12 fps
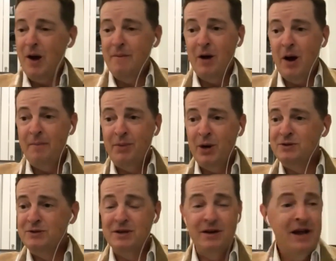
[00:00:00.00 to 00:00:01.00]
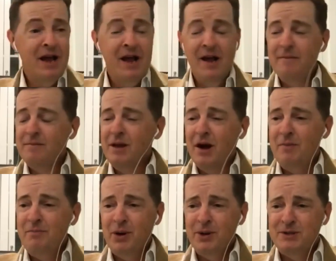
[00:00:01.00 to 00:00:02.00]

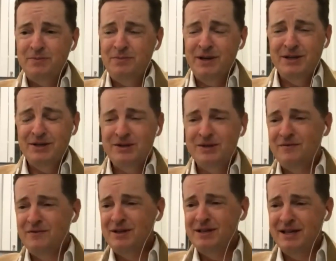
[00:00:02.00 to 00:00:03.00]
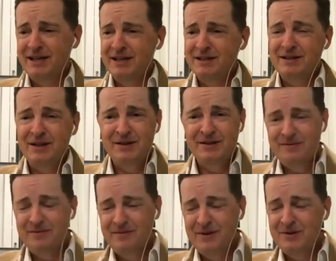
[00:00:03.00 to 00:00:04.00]
I post pictures of the D, as
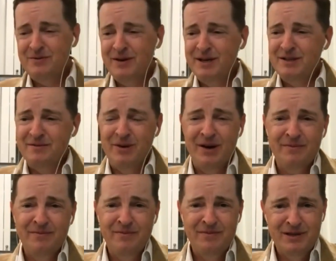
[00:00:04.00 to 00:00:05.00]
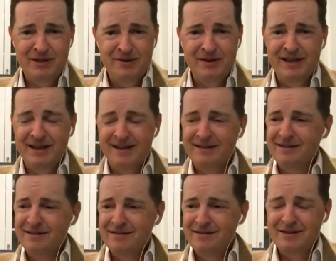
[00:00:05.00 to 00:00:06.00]
those readers of mine tuning in
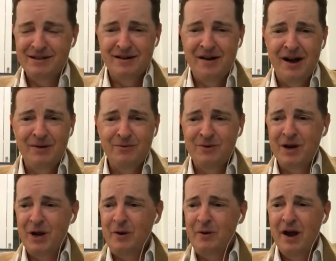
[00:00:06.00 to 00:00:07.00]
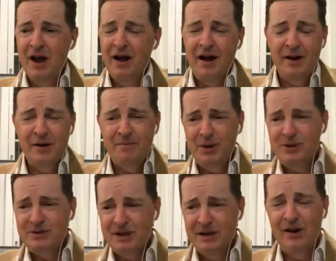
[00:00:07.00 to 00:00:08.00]
tonight will know. I don't
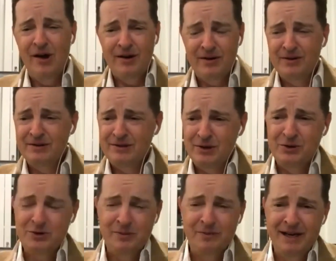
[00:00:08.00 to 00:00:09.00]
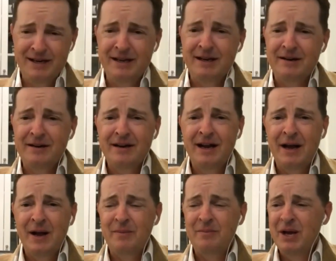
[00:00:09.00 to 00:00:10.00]
post a lot on social media,
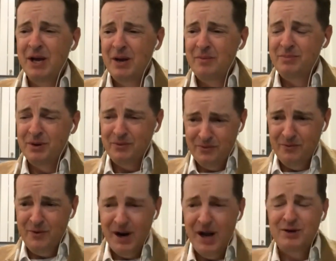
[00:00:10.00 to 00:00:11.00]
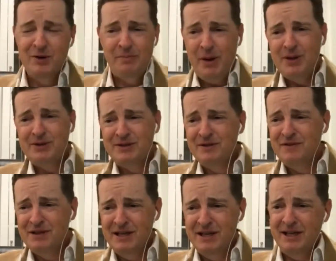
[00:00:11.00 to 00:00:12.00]
but when I do a post of
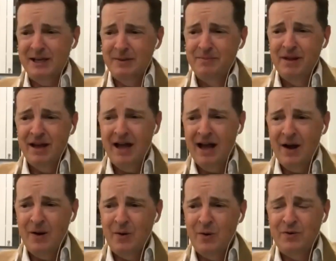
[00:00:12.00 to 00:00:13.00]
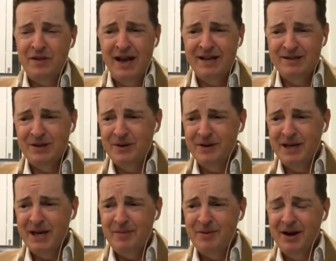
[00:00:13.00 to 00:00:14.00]
the D or the Han Solo in
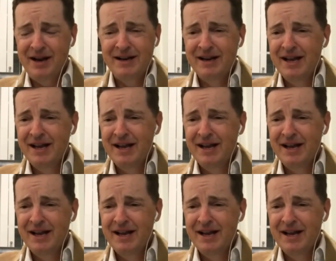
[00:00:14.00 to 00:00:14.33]
carbonite,